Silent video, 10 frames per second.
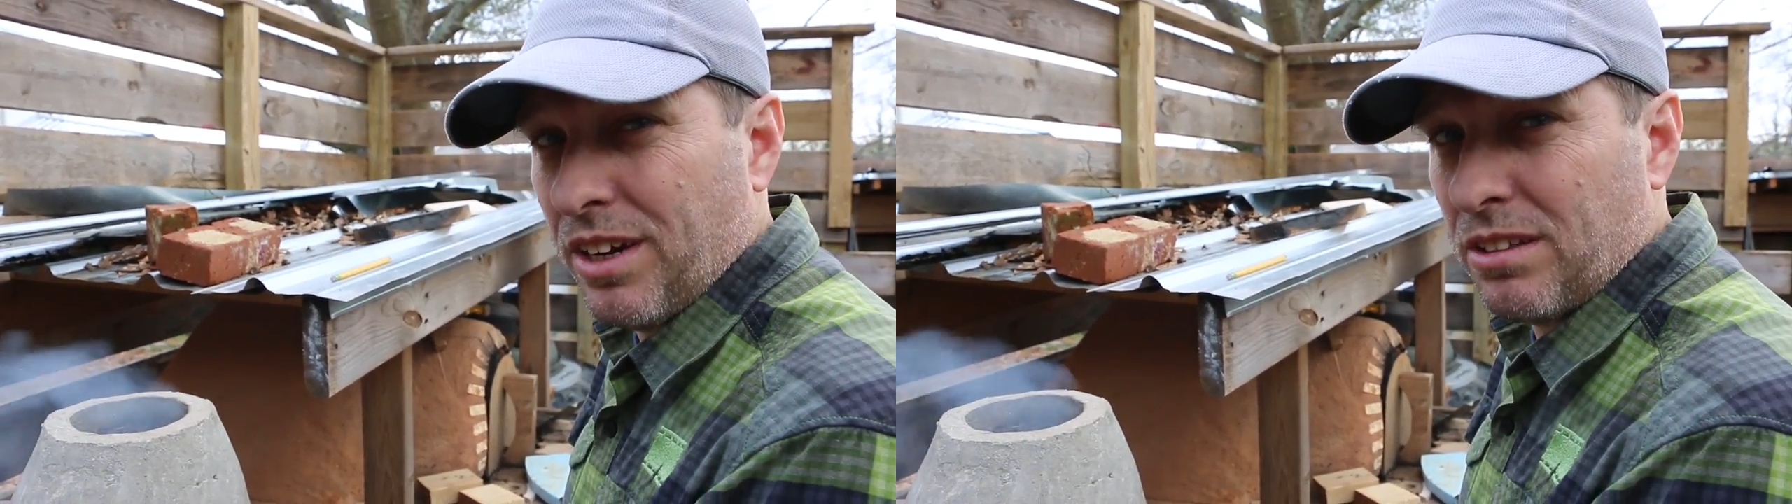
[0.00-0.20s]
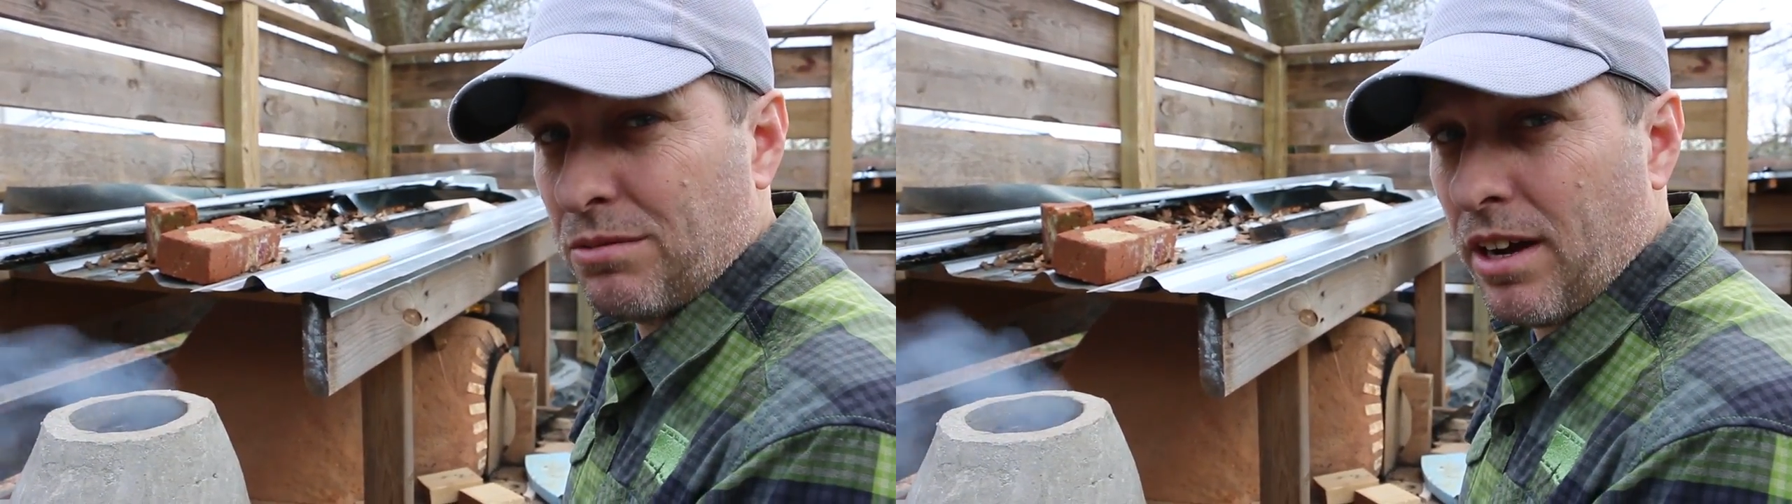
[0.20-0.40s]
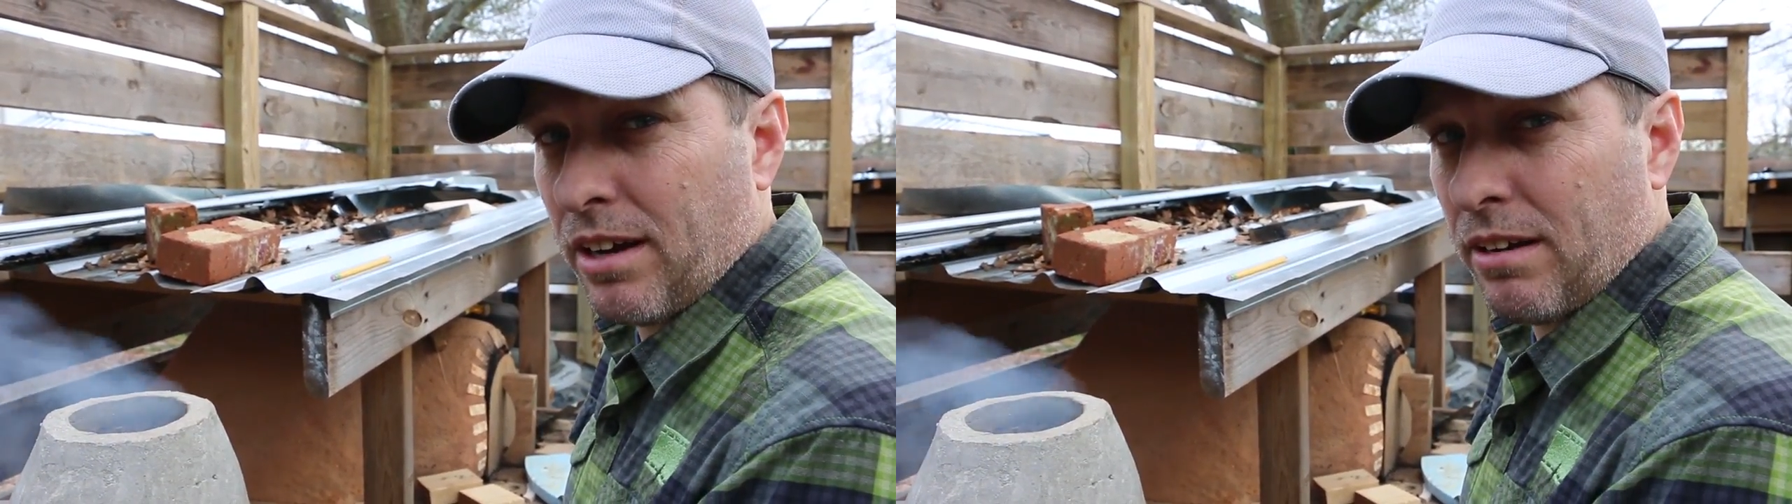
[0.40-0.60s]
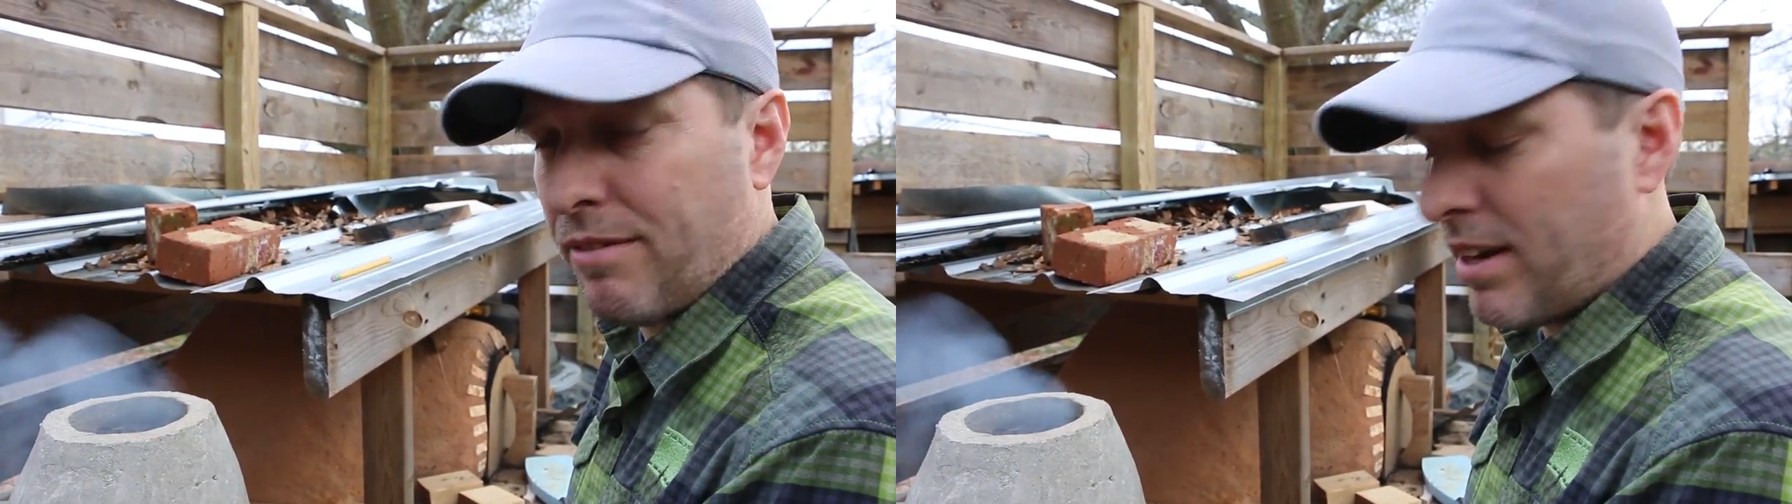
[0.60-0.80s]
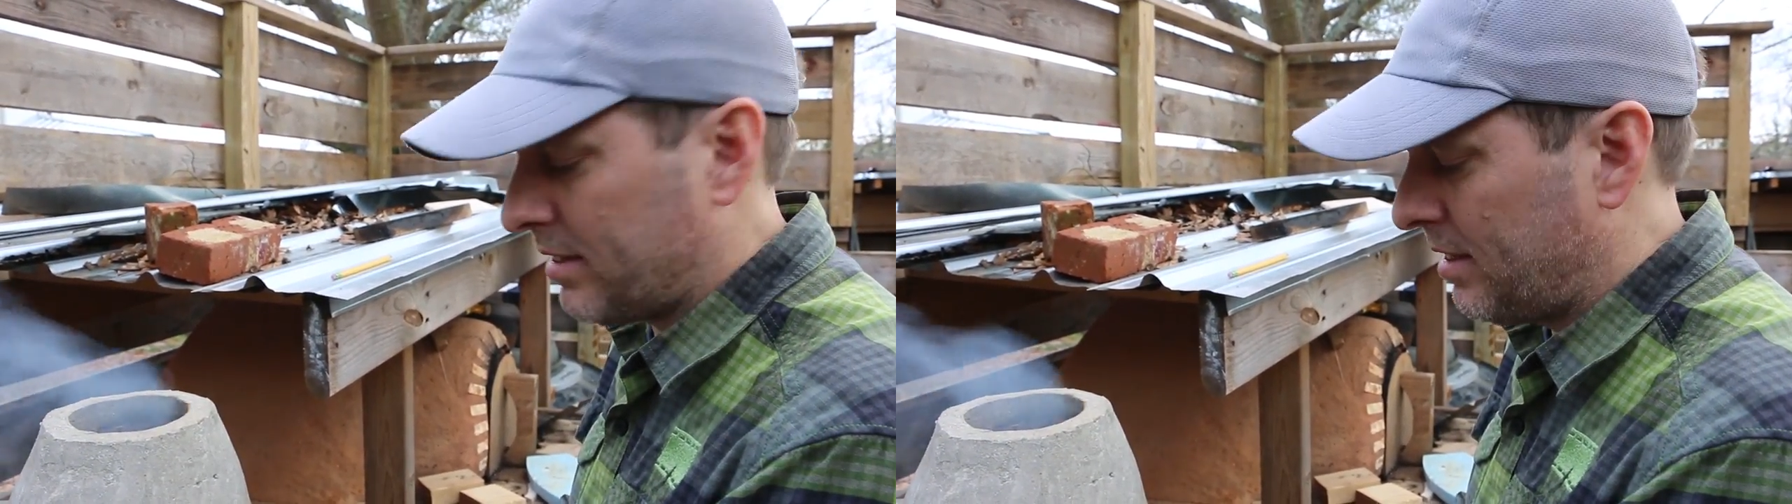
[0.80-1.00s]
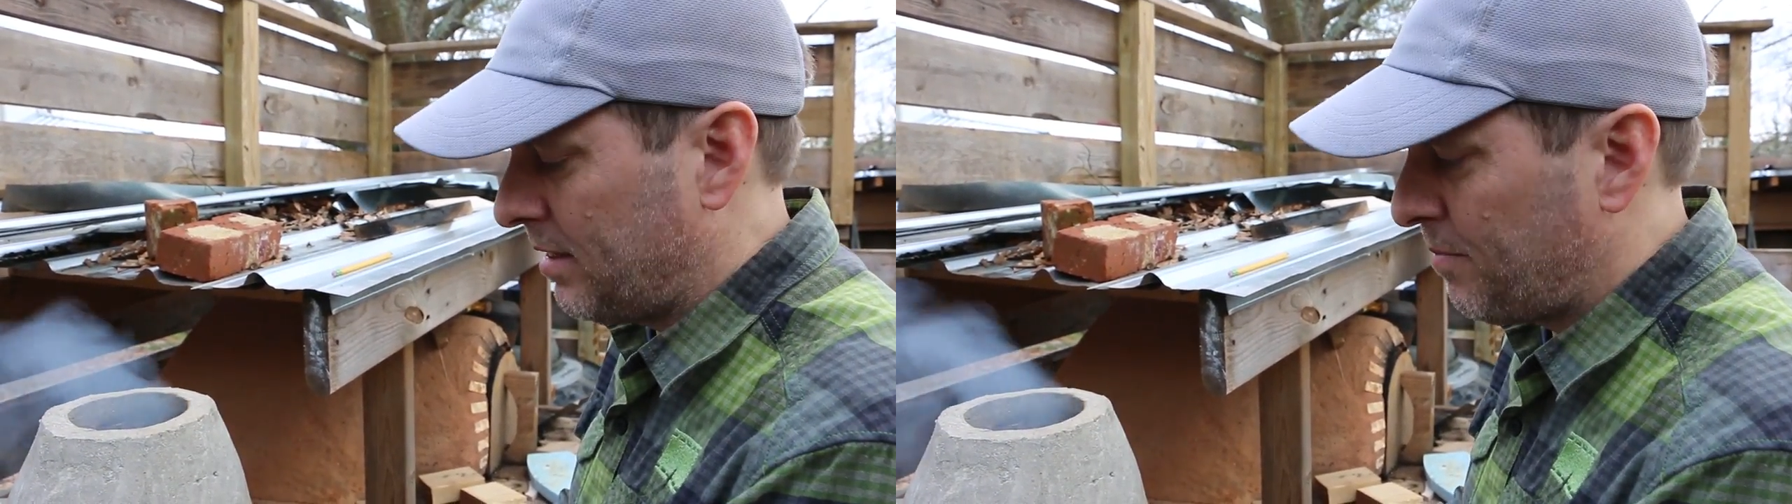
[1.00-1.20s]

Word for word: get the rocket effect